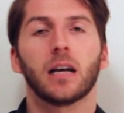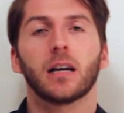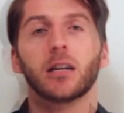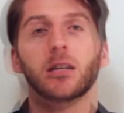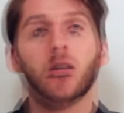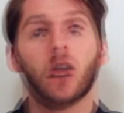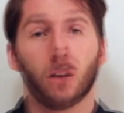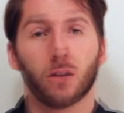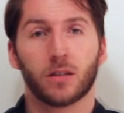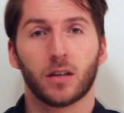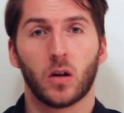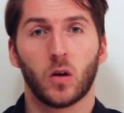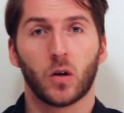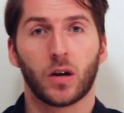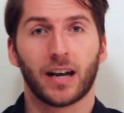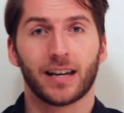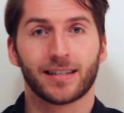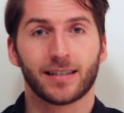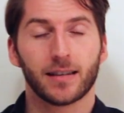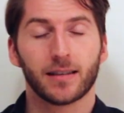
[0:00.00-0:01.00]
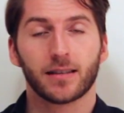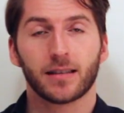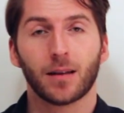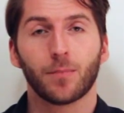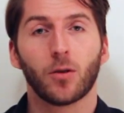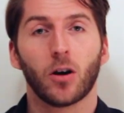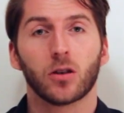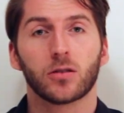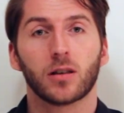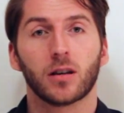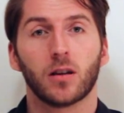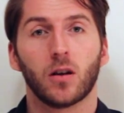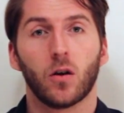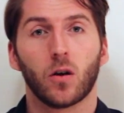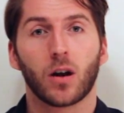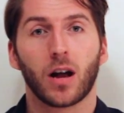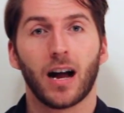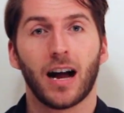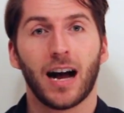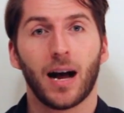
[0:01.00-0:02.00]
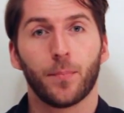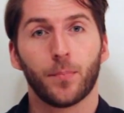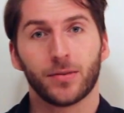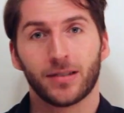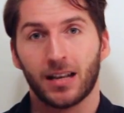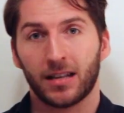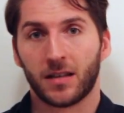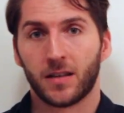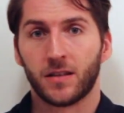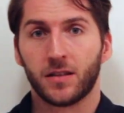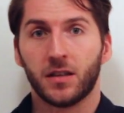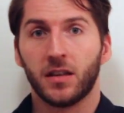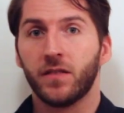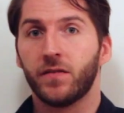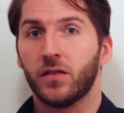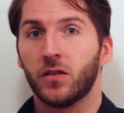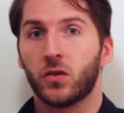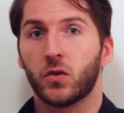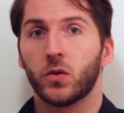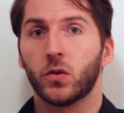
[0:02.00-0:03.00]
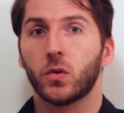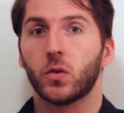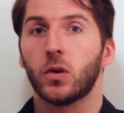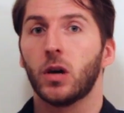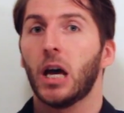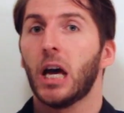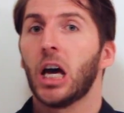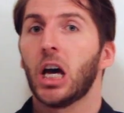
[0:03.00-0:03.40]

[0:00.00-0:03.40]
in HotelOga system, HotelOga app that is given to you.